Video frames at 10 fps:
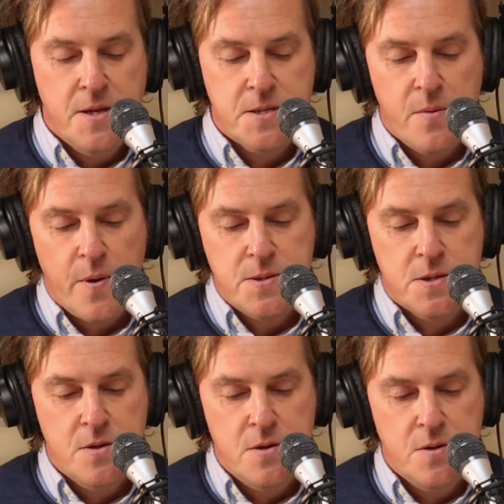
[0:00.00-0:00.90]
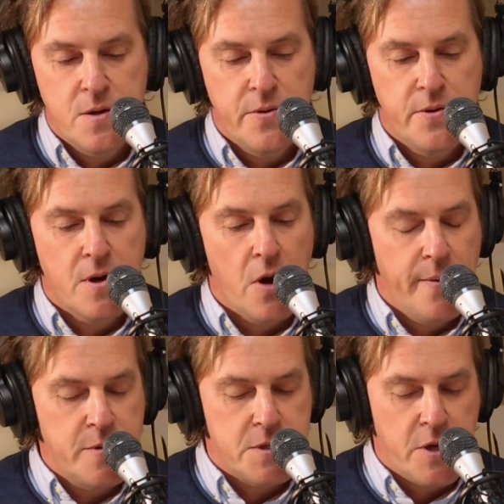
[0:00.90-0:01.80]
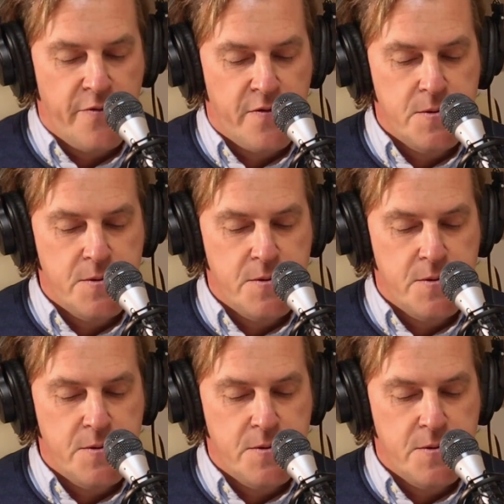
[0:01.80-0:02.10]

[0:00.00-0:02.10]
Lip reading: Let's get back to the climate stuff